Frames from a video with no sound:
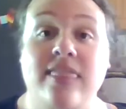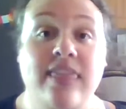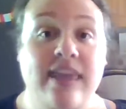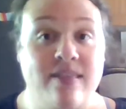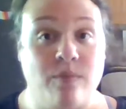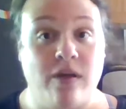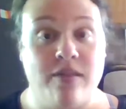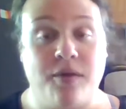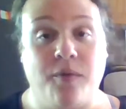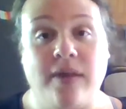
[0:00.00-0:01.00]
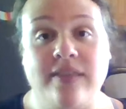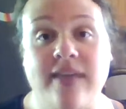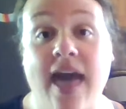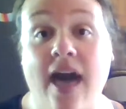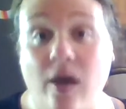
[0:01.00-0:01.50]
These words are going to
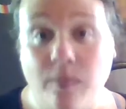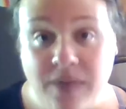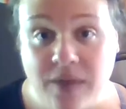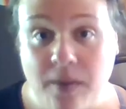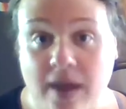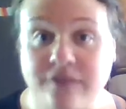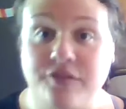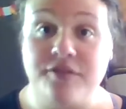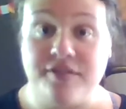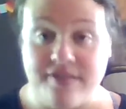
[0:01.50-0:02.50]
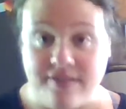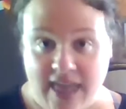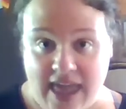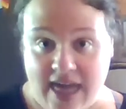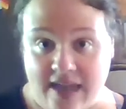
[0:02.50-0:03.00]
help you
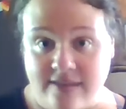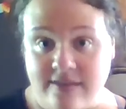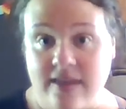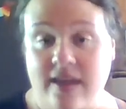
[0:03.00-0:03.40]
understand